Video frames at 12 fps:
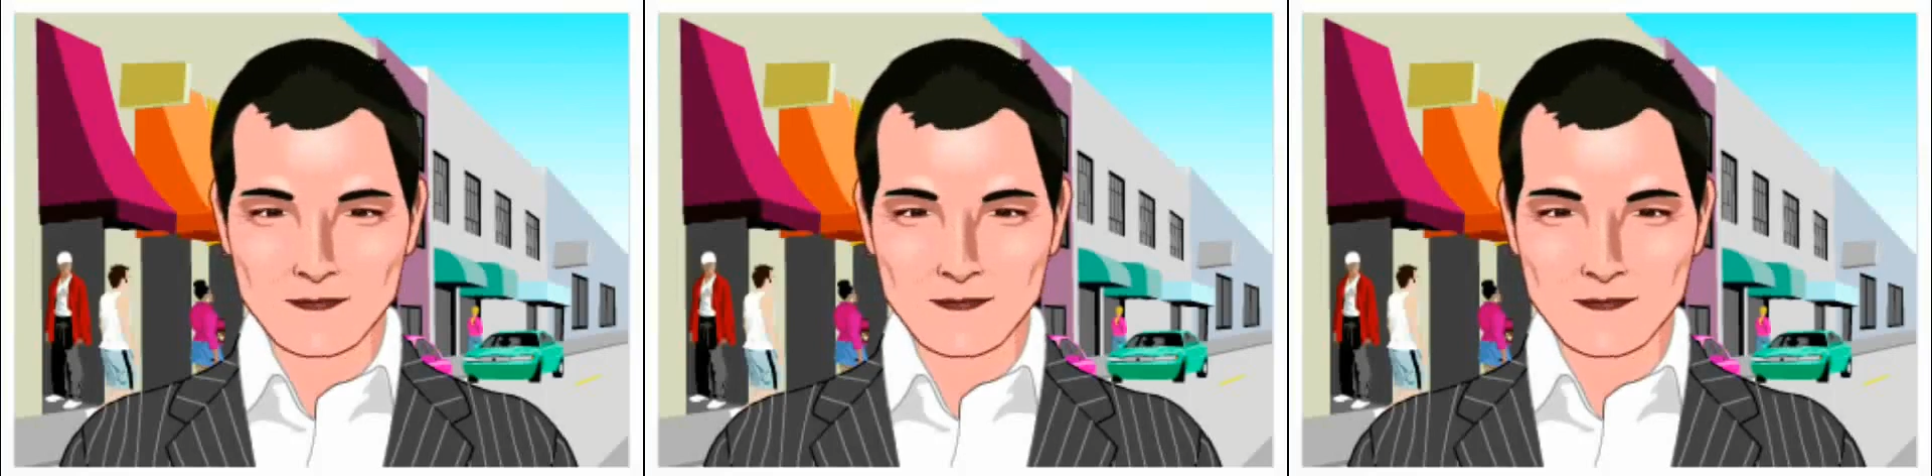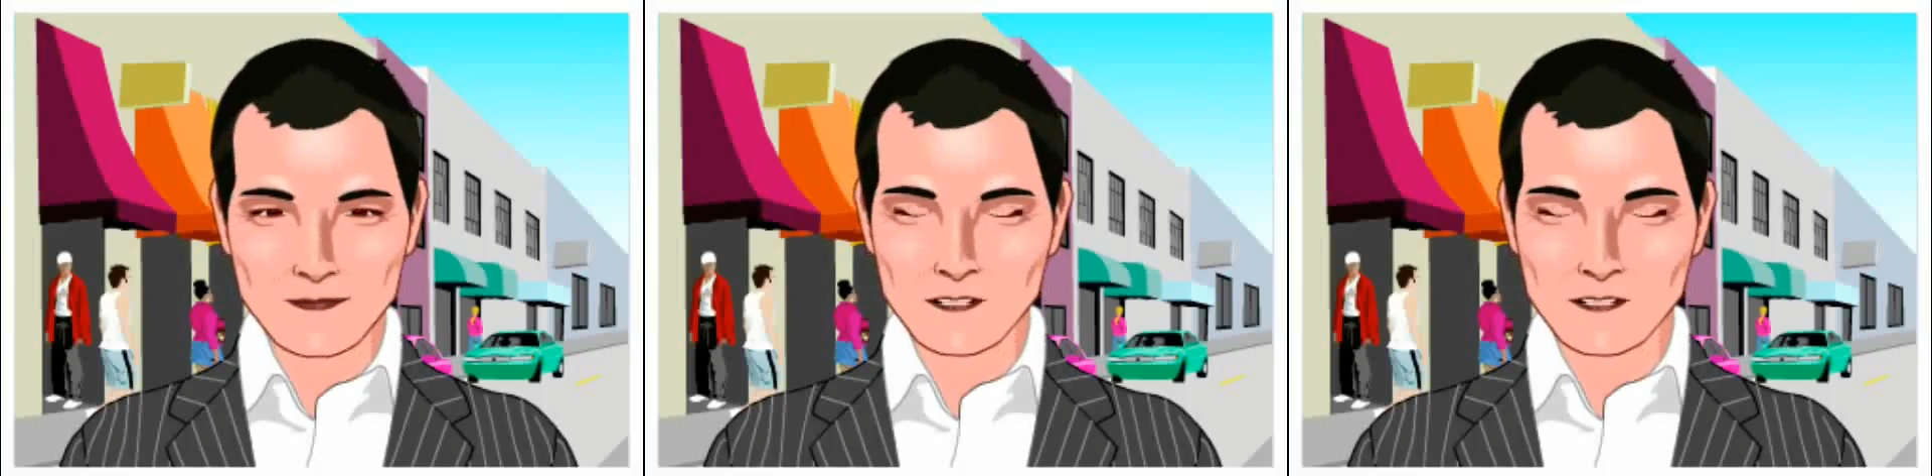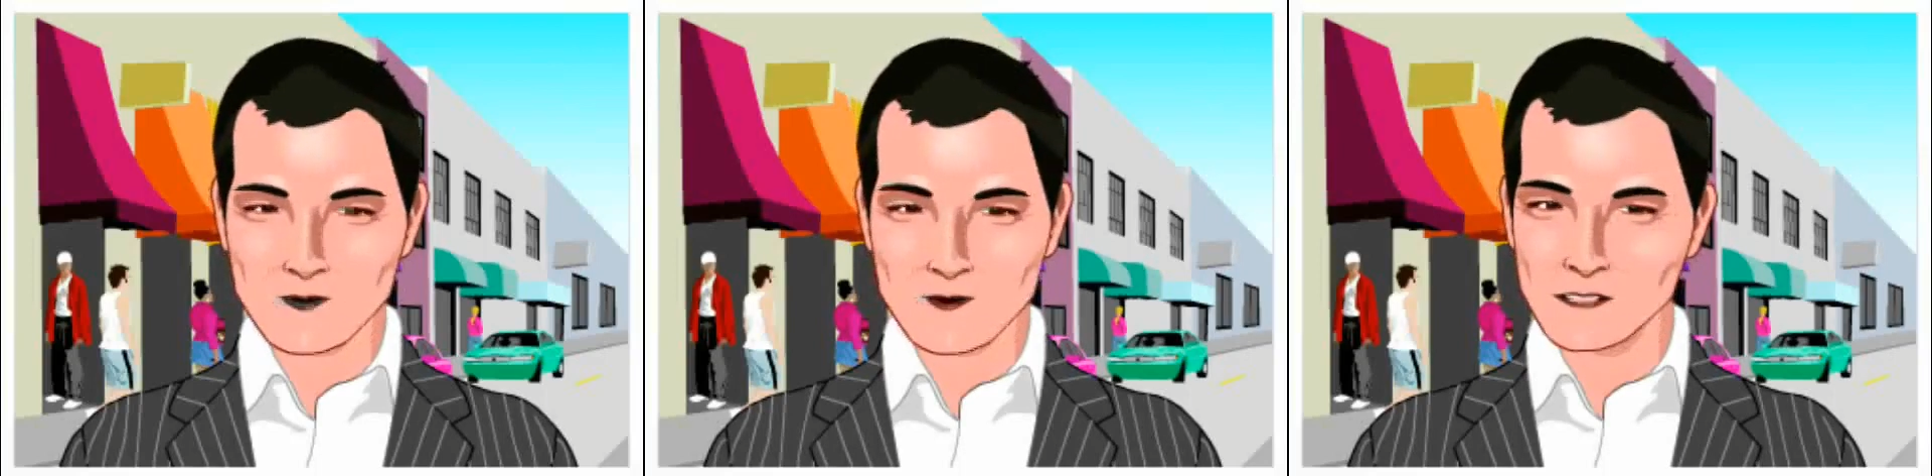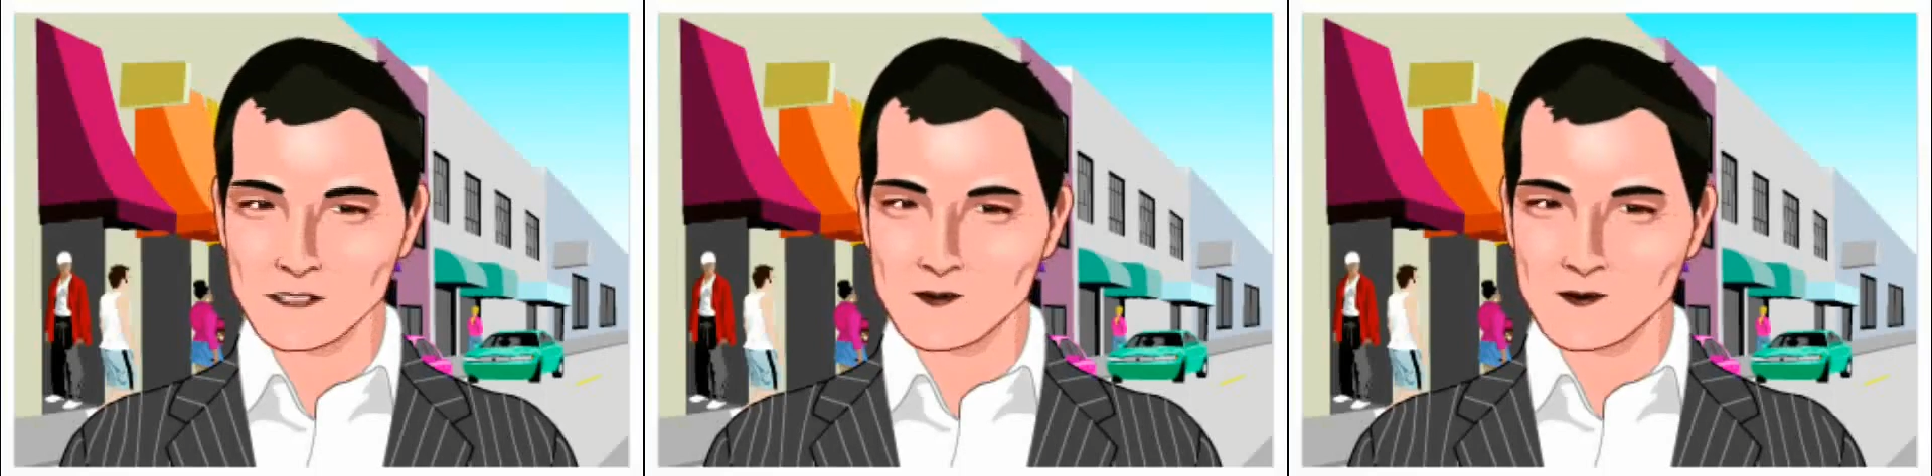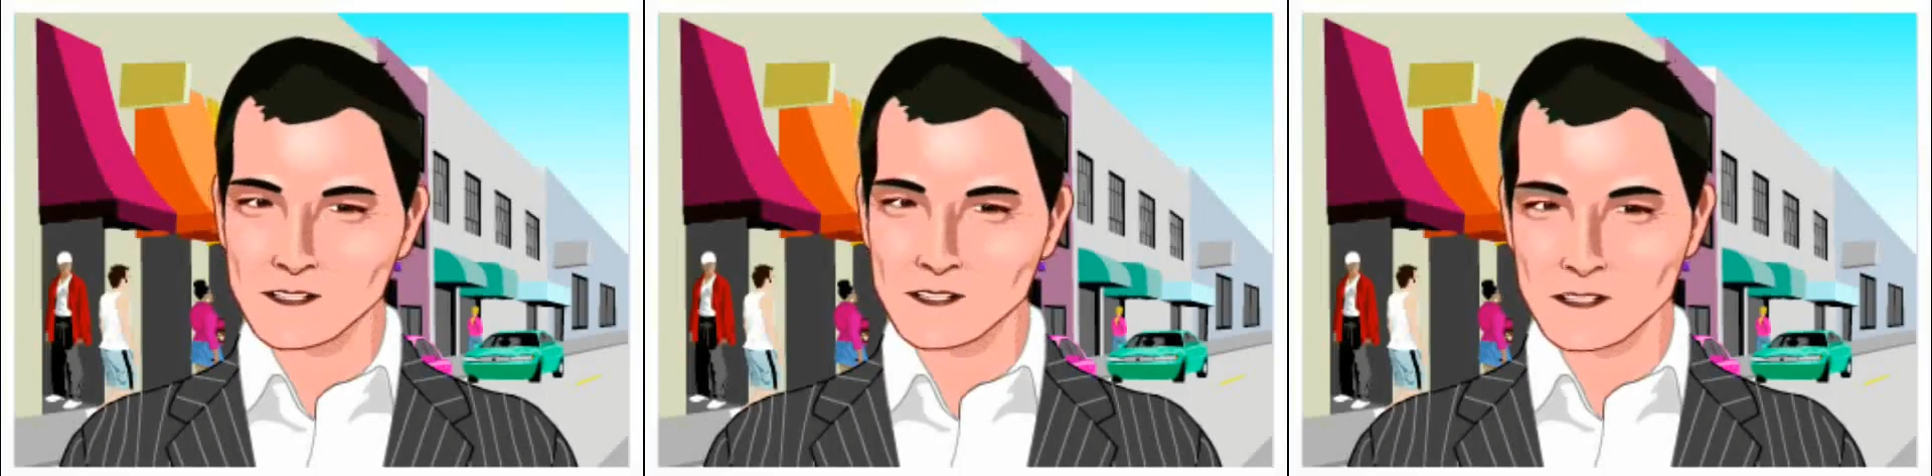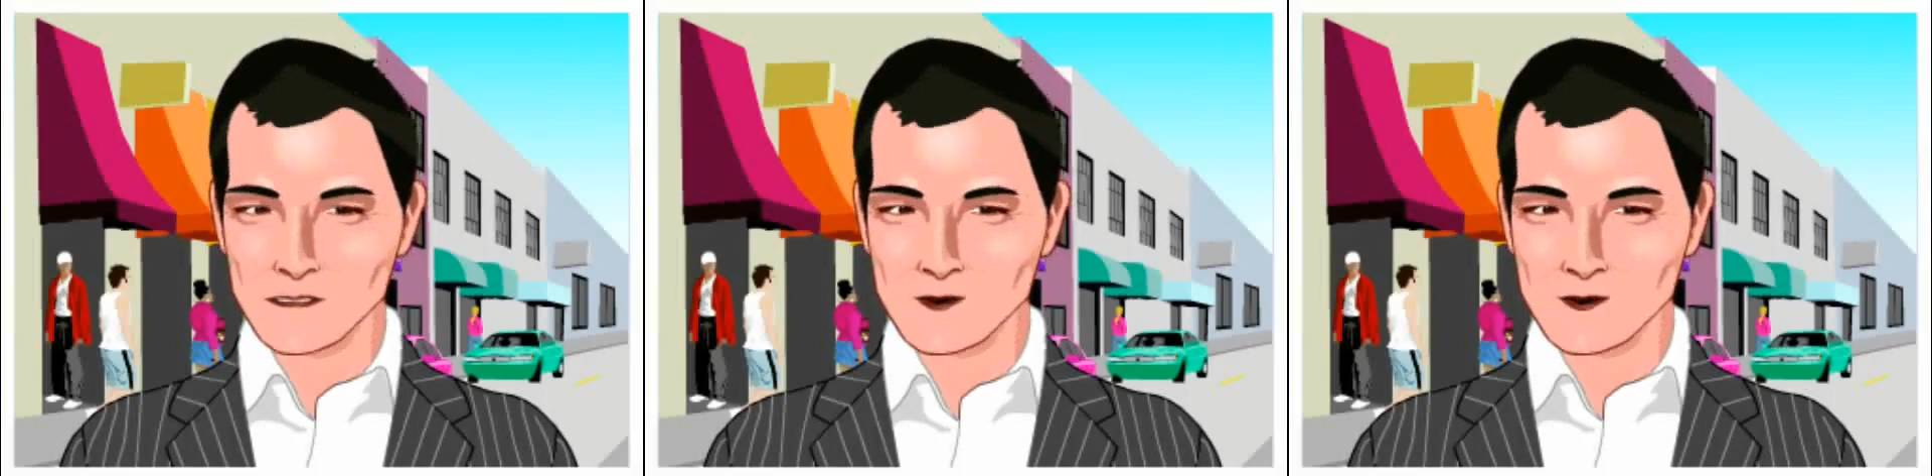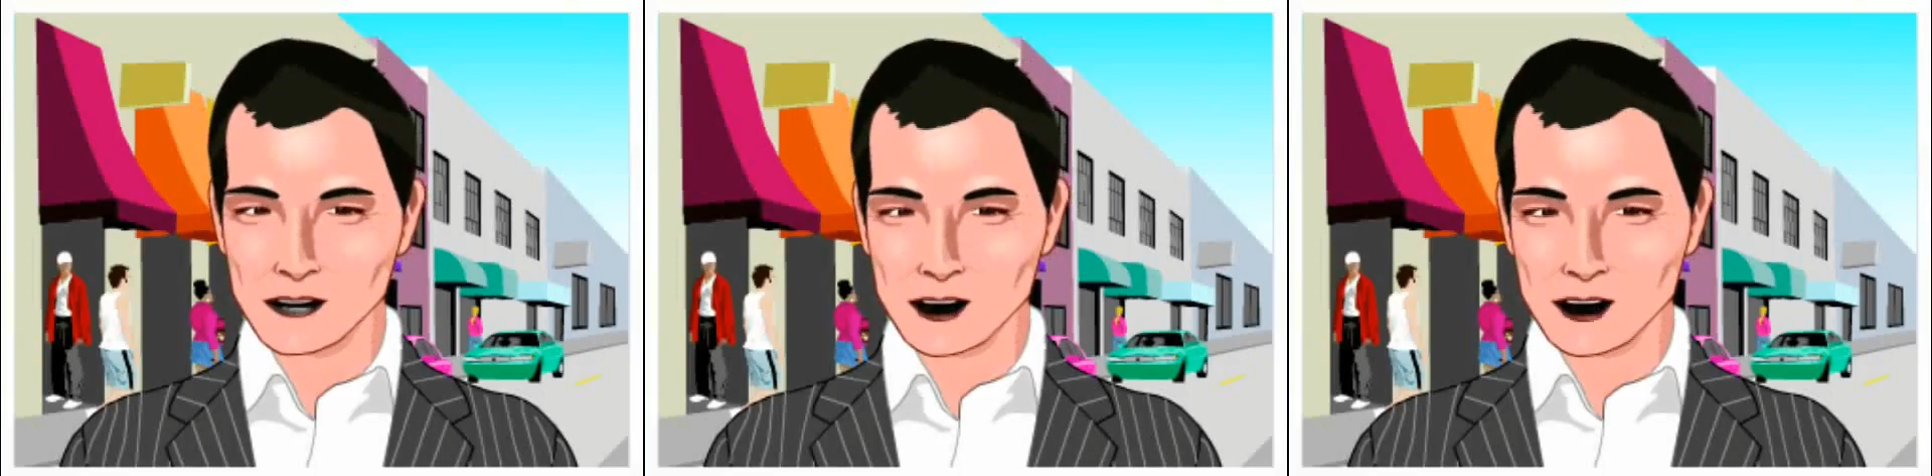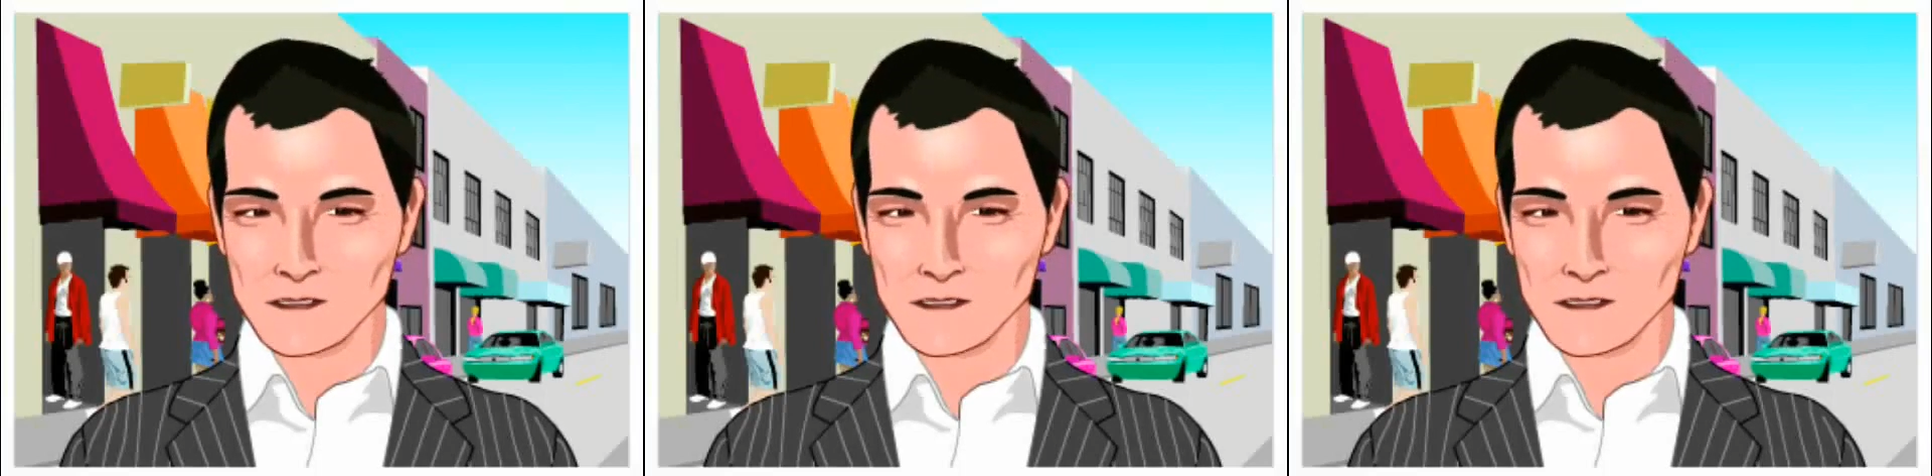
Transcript: you must first stop the car